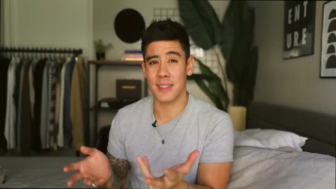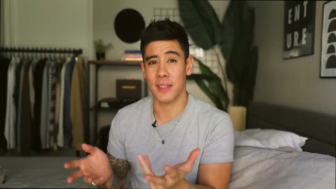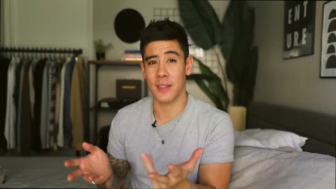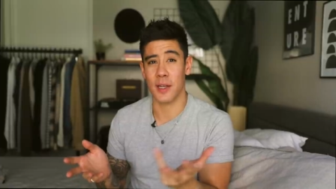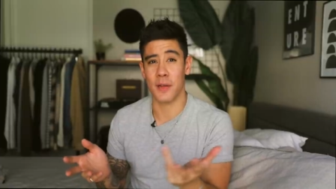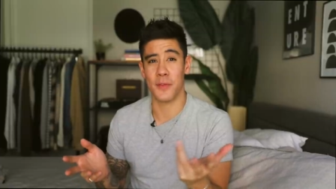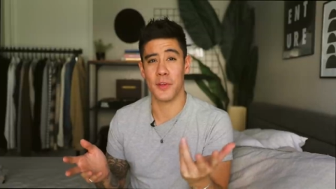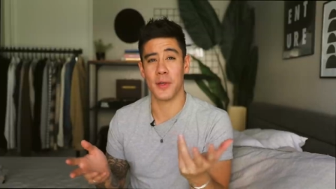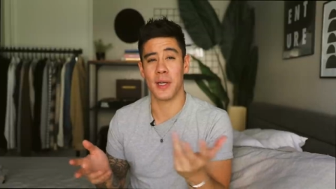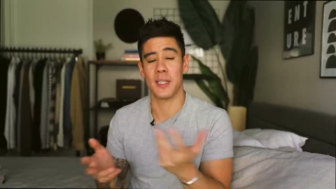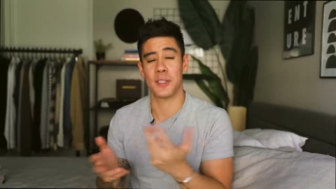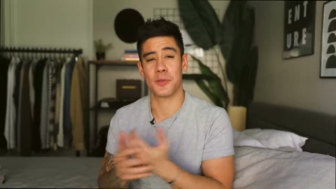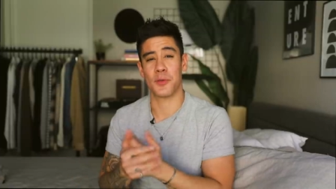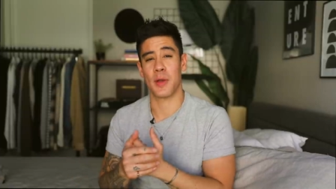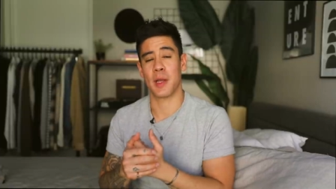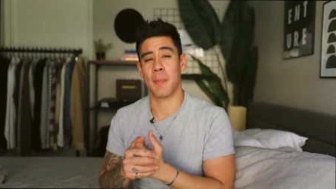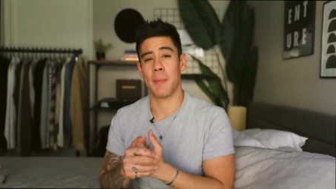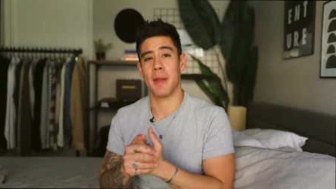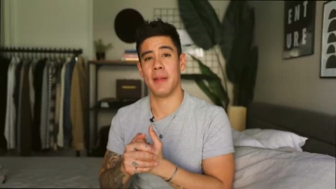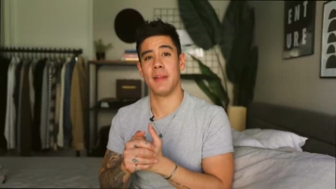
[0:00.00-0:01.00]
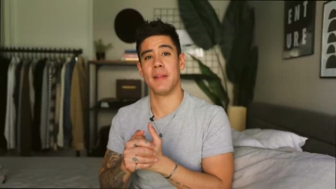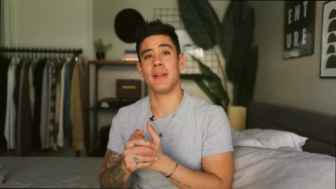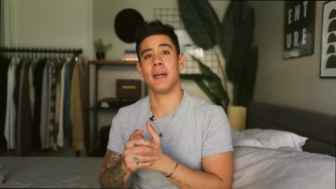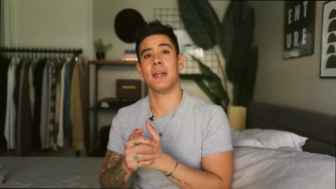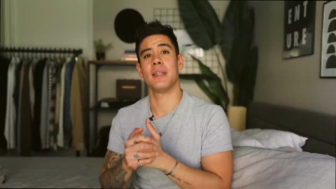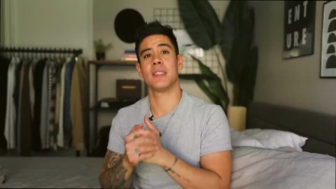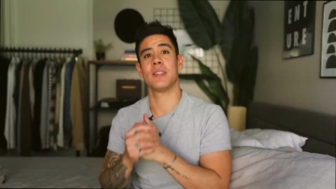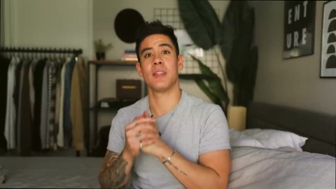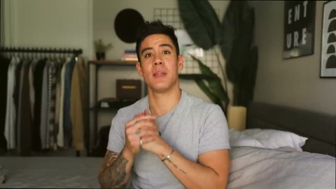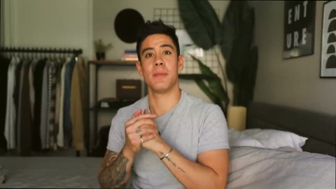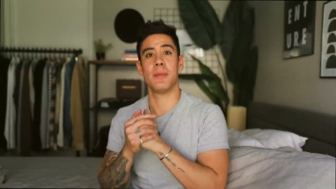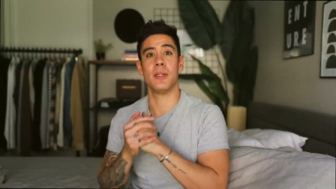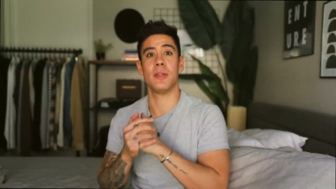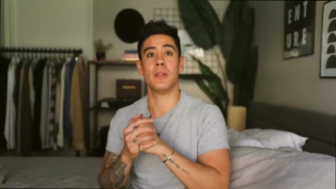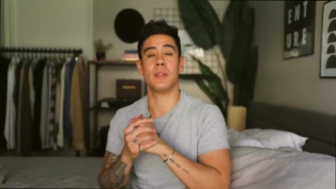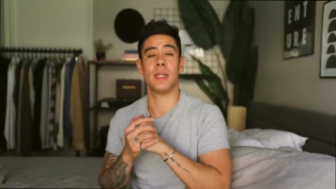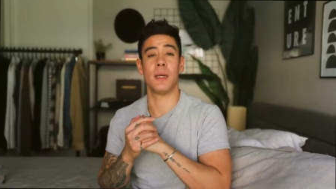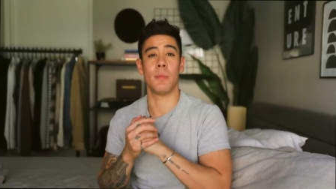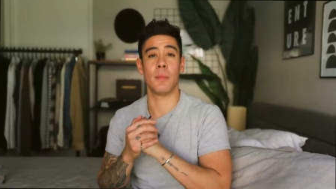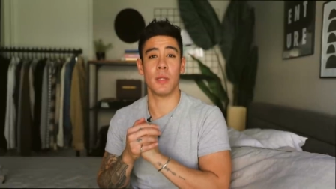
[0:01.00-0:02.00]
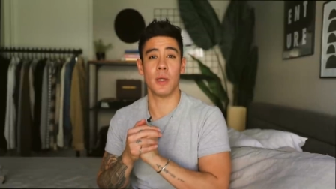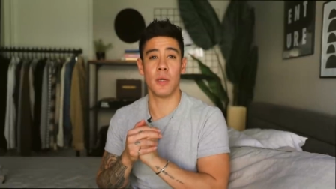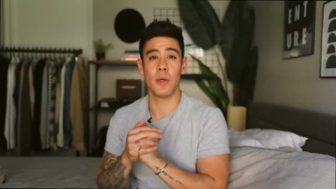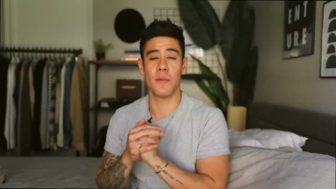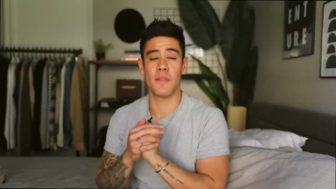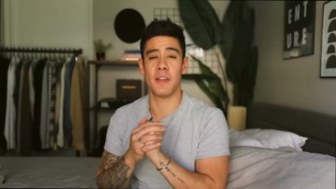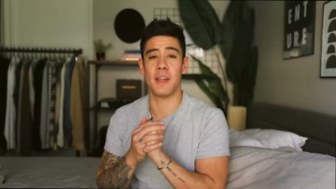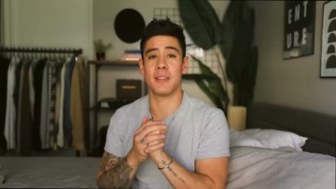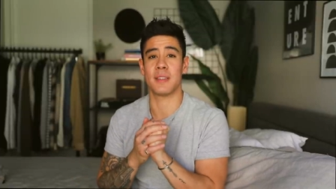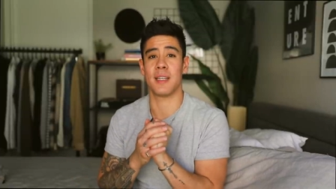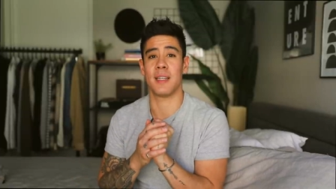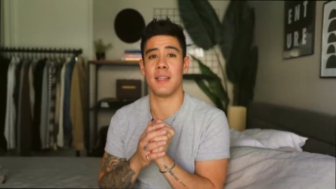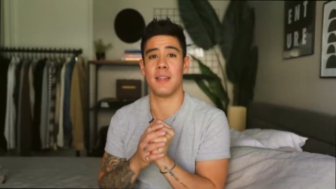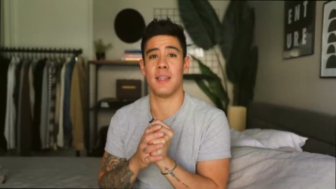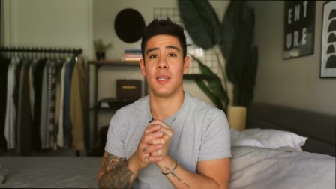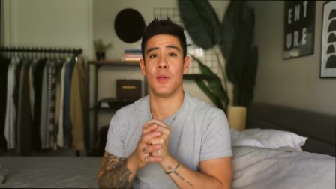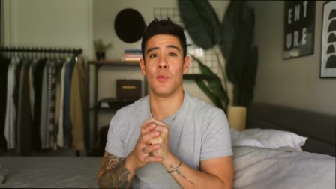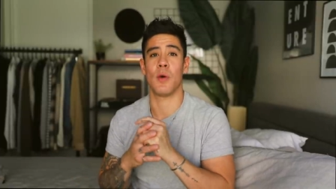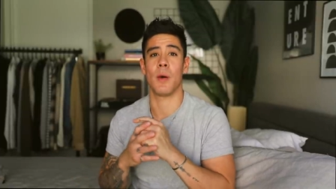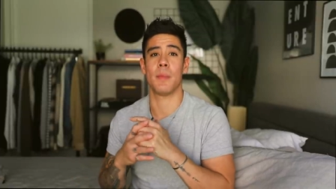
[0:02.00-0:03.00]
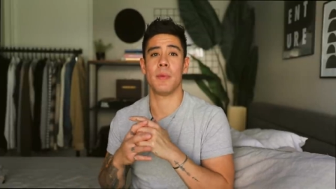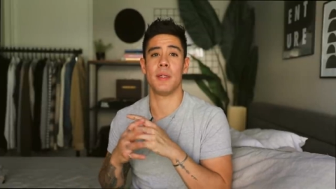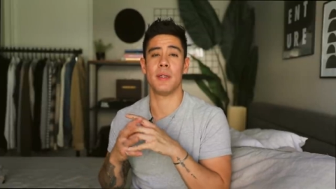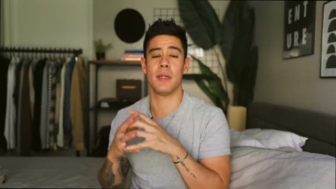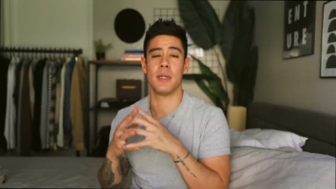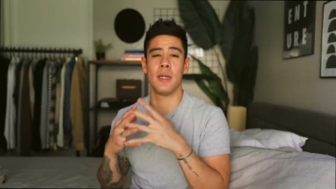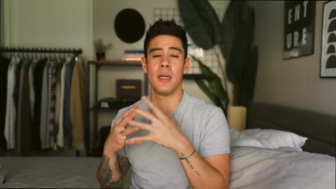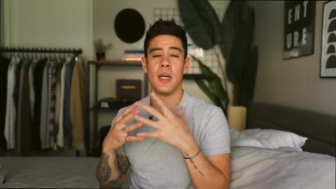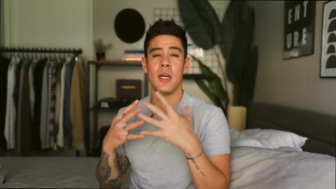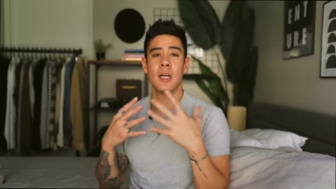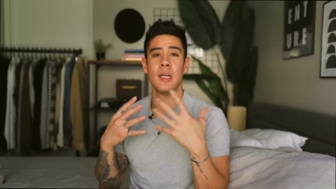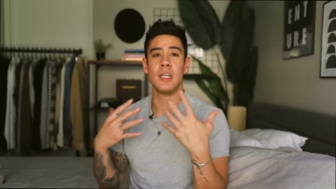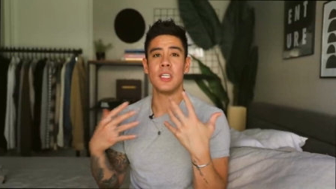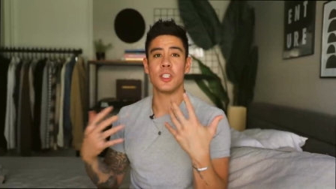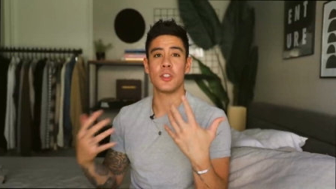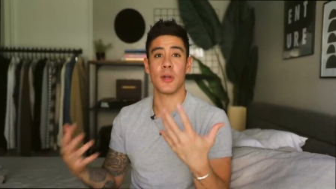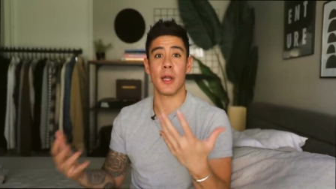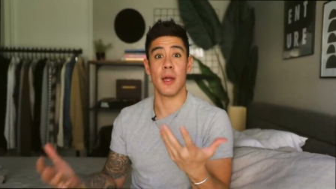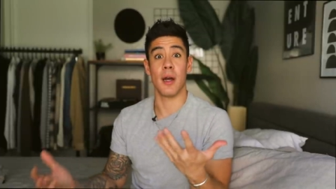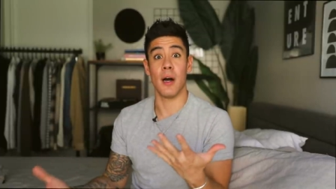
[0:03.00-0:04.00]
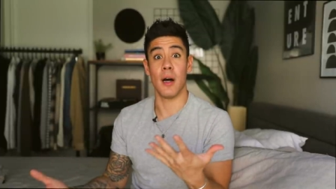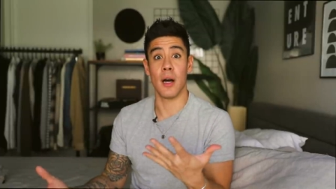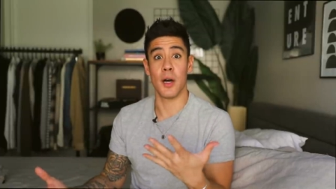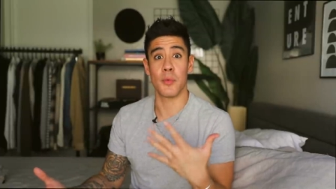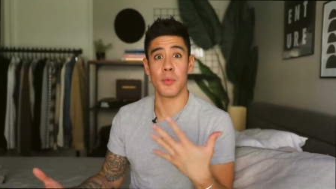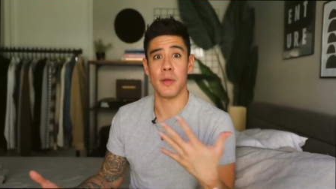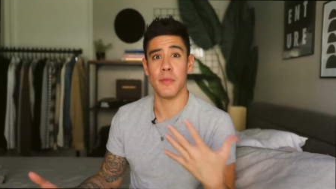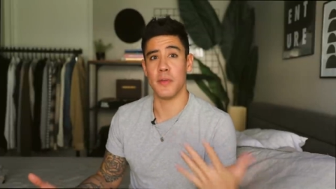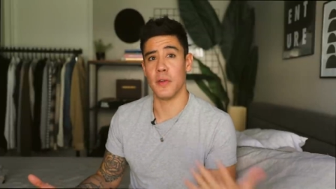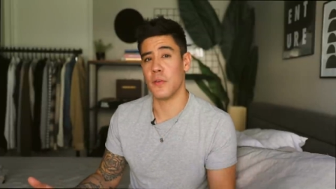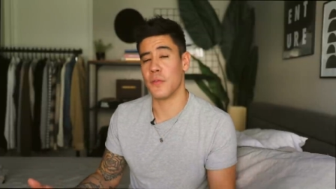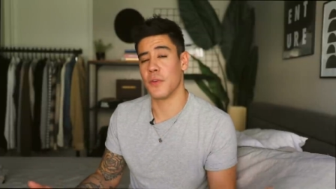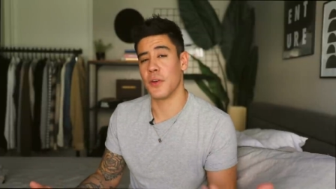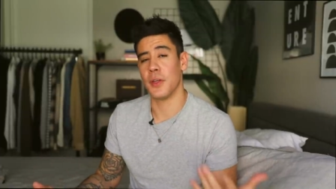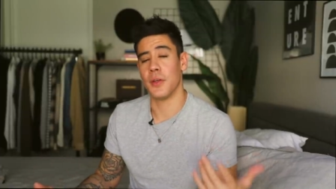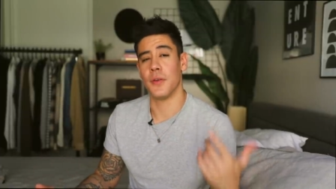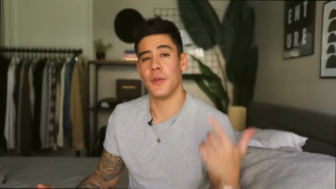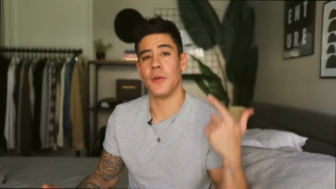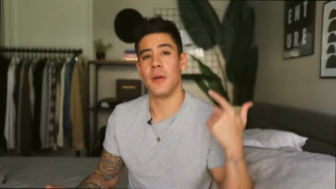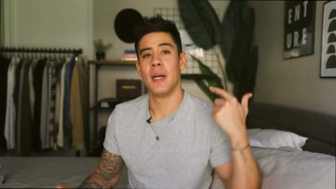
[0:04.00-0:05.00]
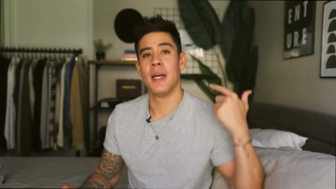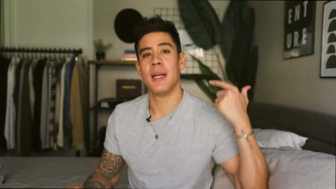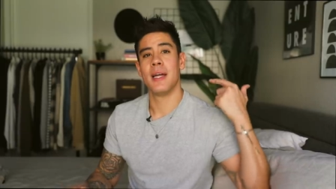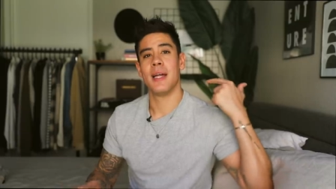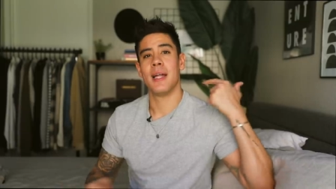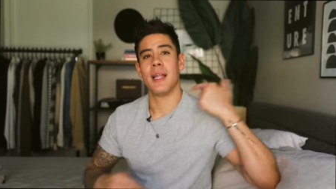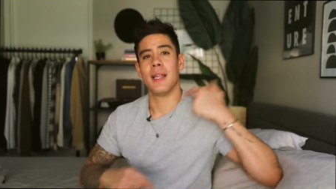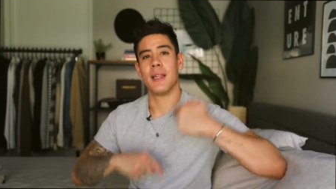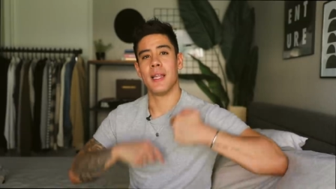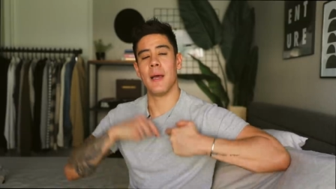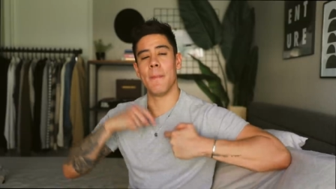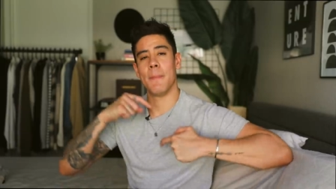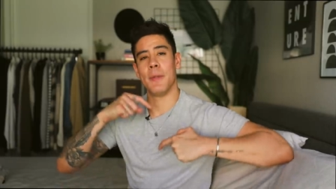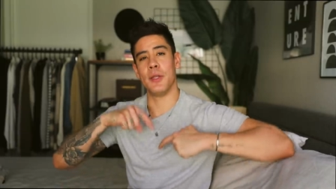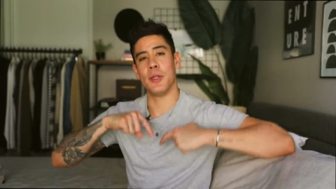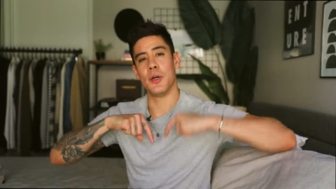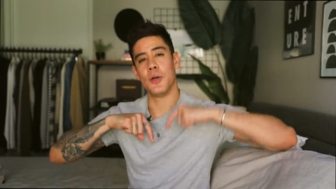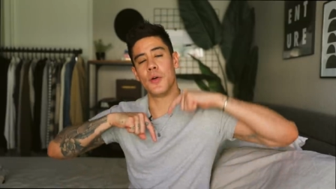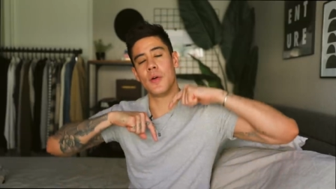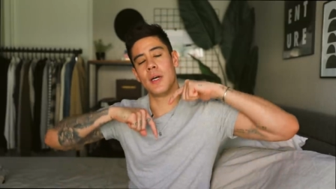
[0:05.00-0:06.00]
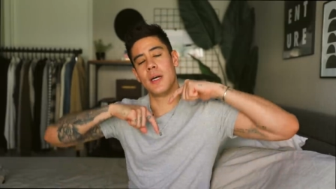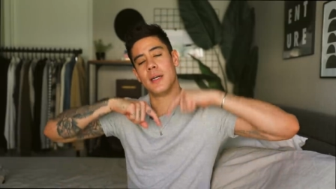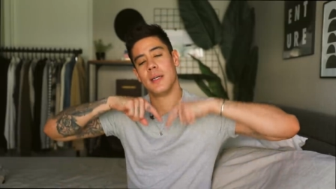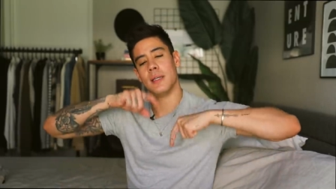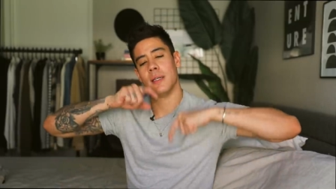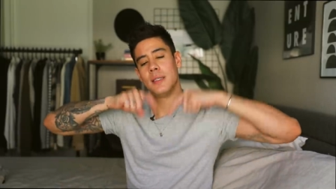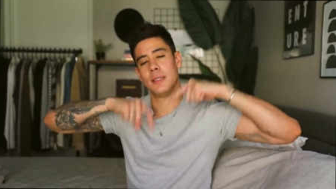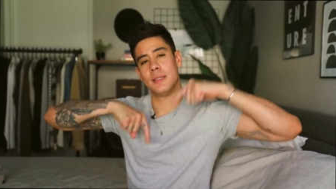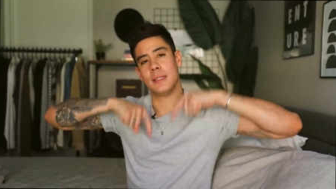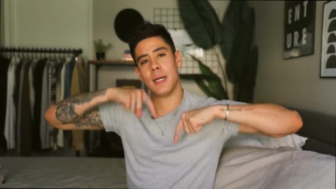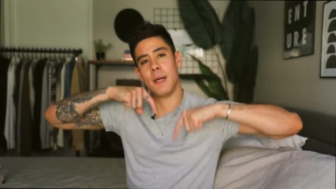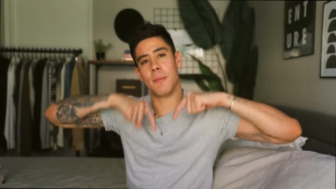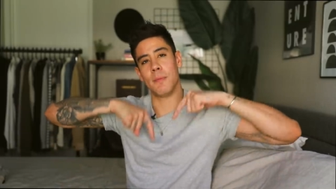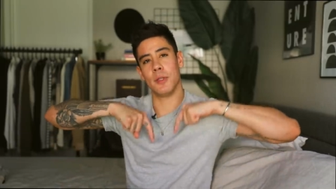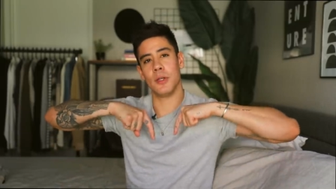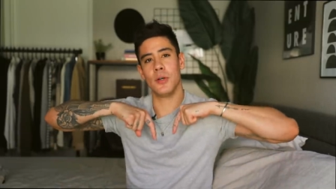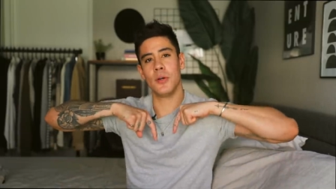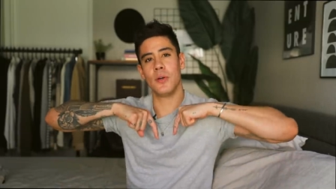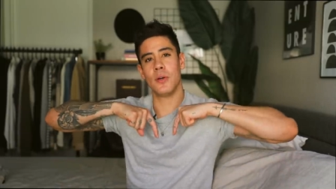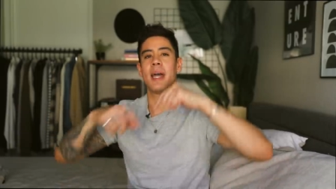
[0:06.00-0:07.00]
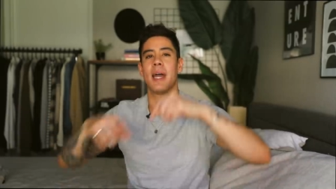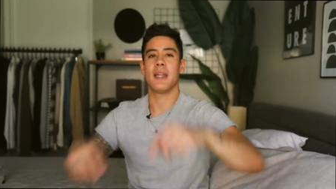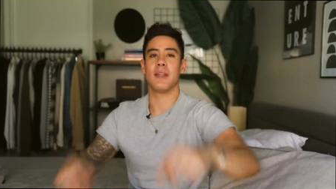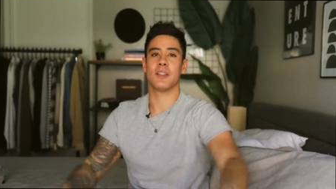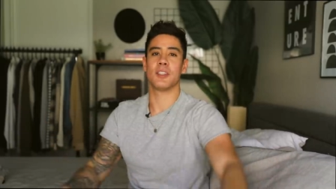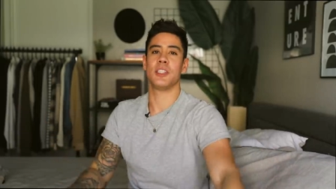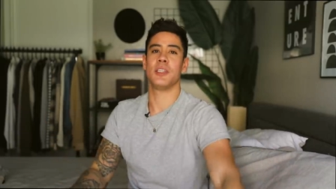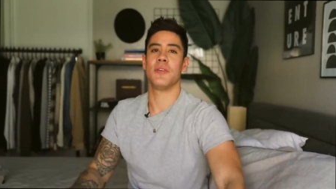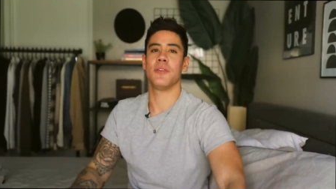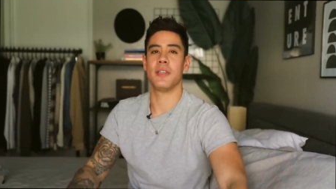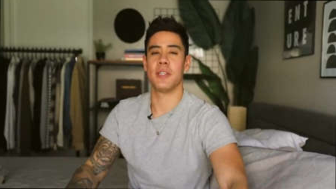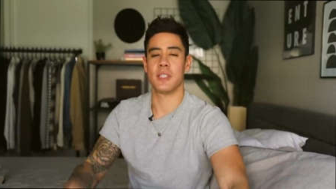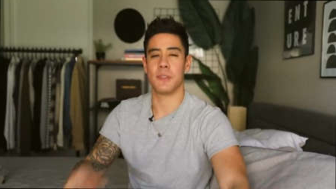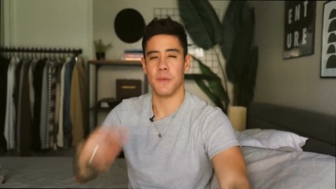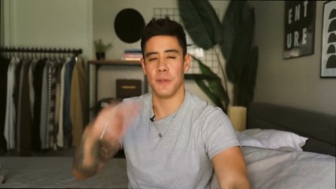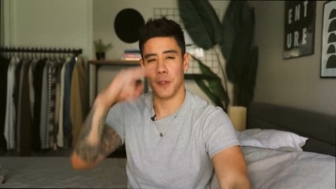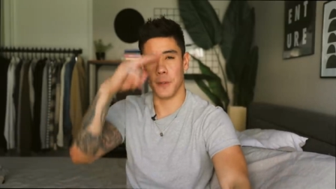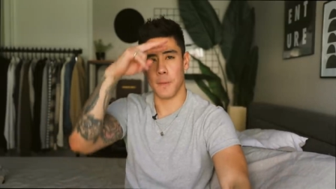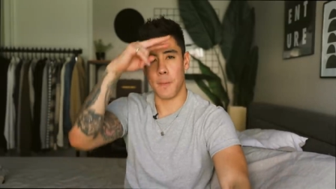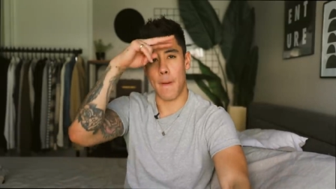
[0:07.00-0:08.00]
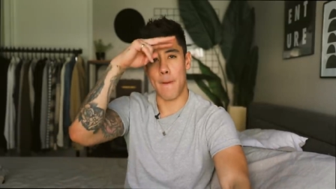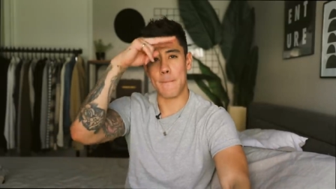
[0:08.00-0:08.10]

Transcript: A lot of you guys are recommending that. So let me know down below if there's anything you want me to try on, review for you. Let me know down below, and I'll see you in the next video.